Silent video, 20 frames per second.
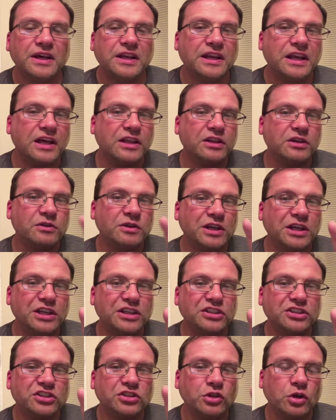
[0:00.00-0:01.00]
Now, there
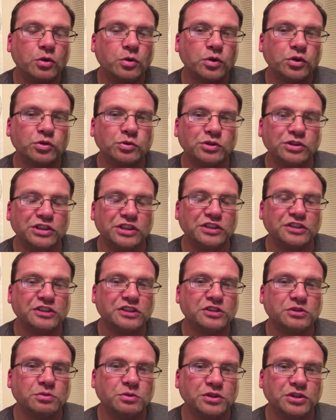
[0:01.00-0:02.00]
is Star Wars
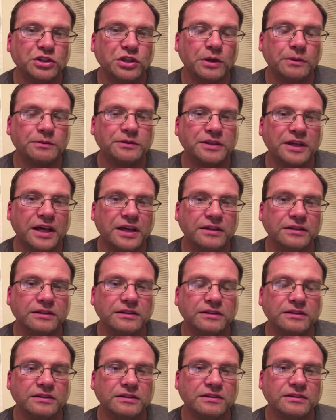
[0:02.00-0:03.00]
Resistance, which comes out
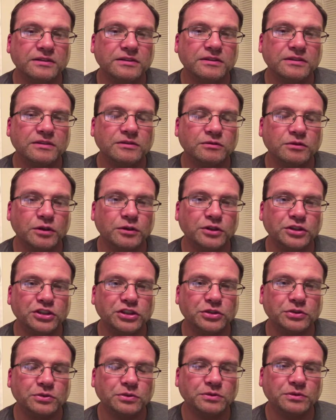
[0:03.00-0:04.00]
very
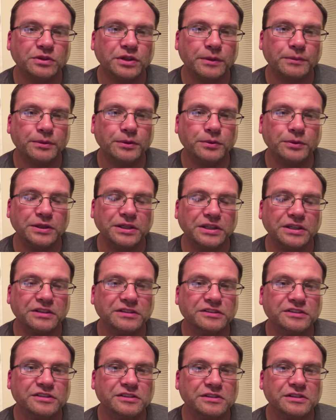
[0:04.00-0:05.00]
soon, a couple of
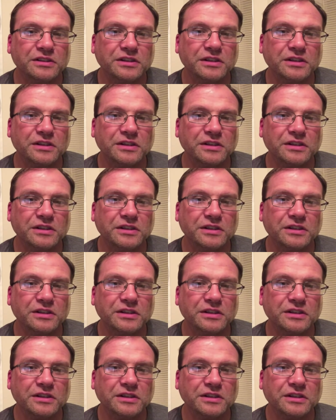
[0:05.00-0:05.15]
weekends.